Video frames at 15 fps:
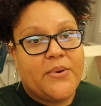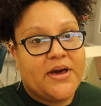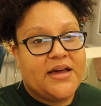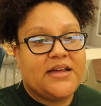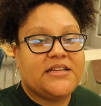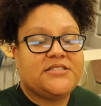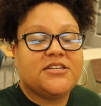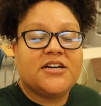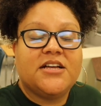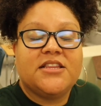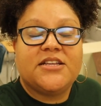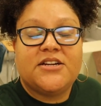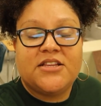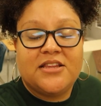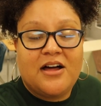but it took a
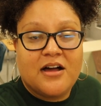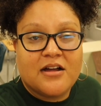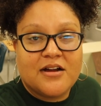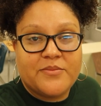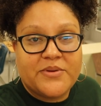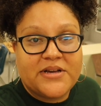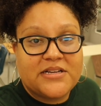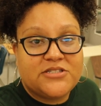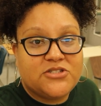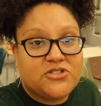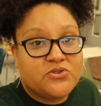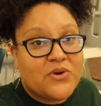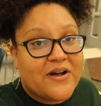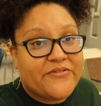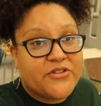little longer because you
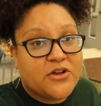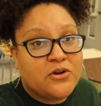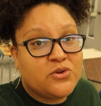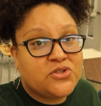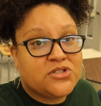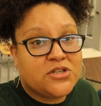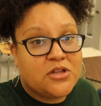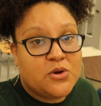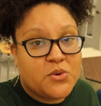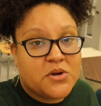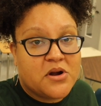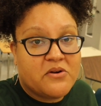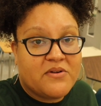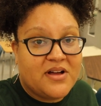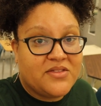do have to go
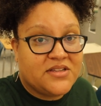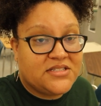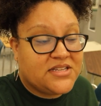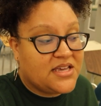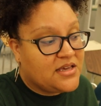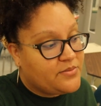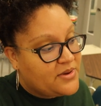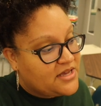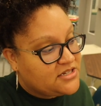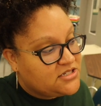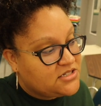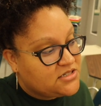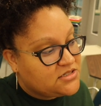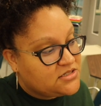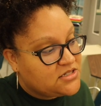slower around the tape
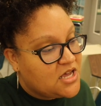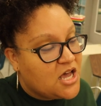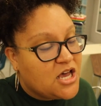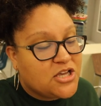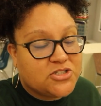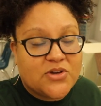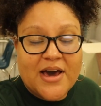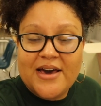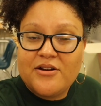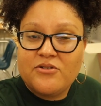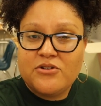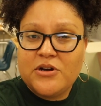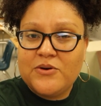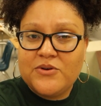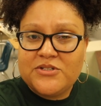edges. So I
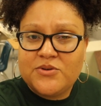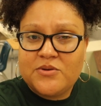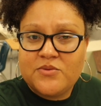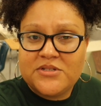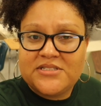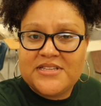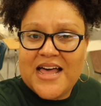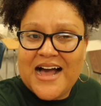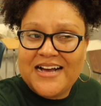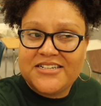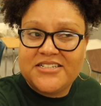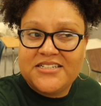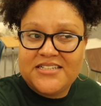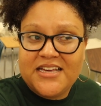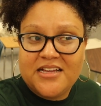don't know which one would
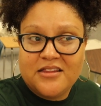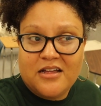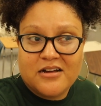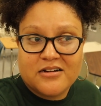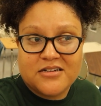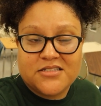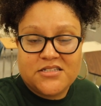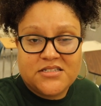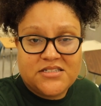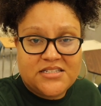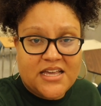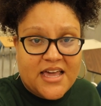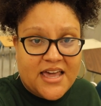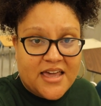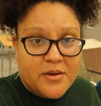actually take longer, to
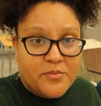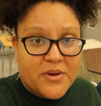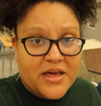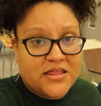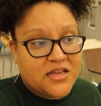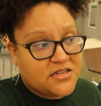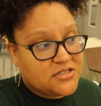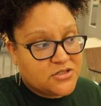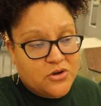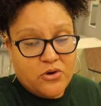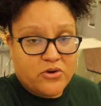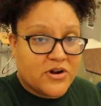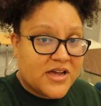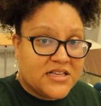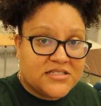tape and then just go
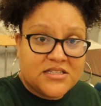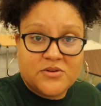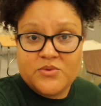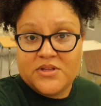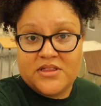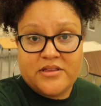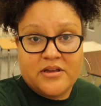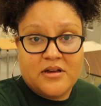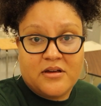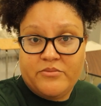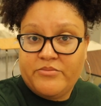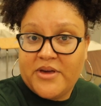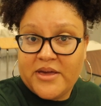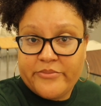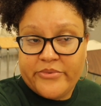crazy with the
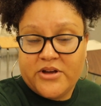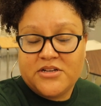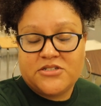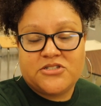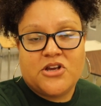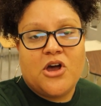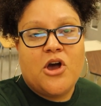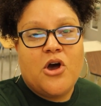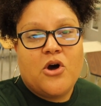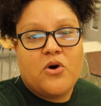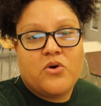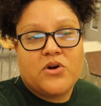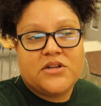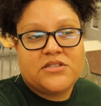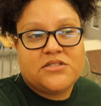paintbrush,
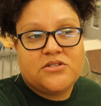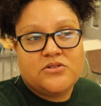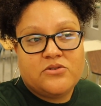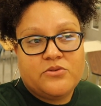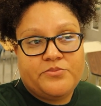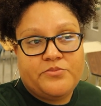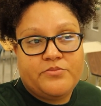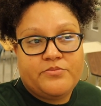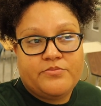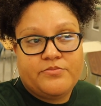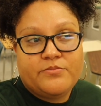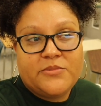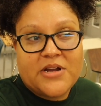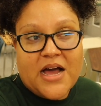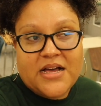or to
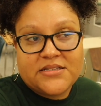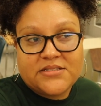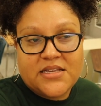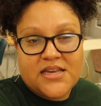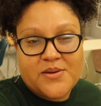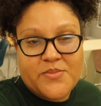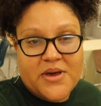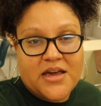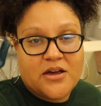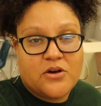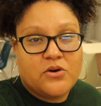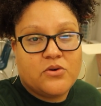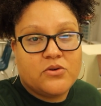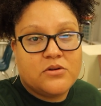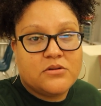not tape and
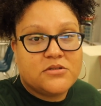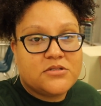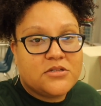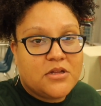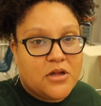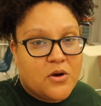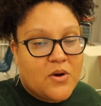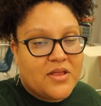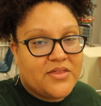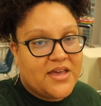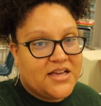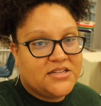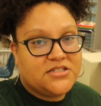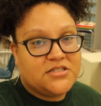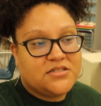go slow on
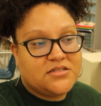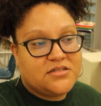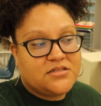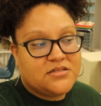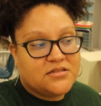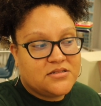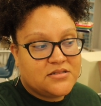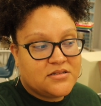the edges.